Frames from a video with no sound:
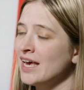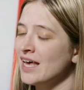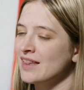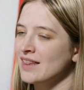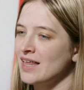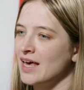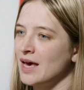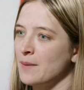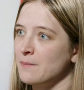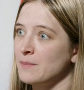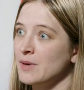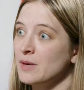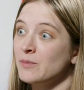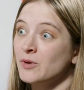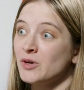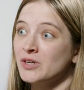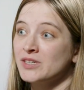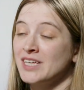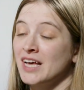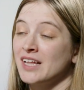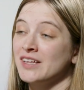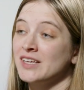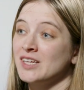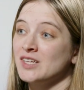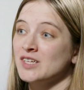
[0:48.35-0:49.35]
that people are
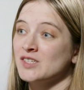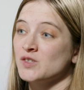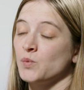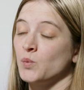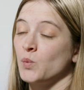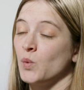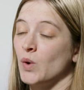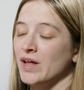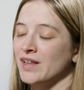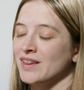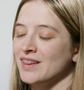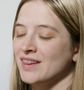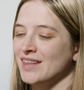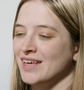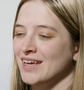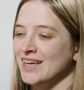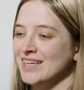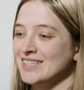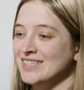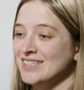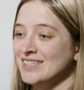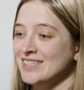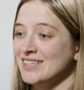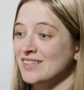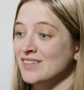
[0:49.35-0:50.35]
telling us what
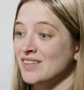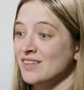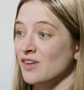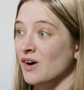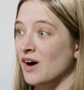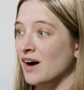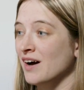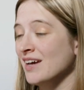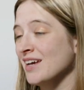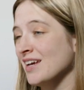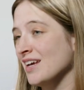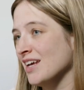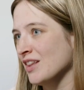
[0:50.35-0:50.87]
they thought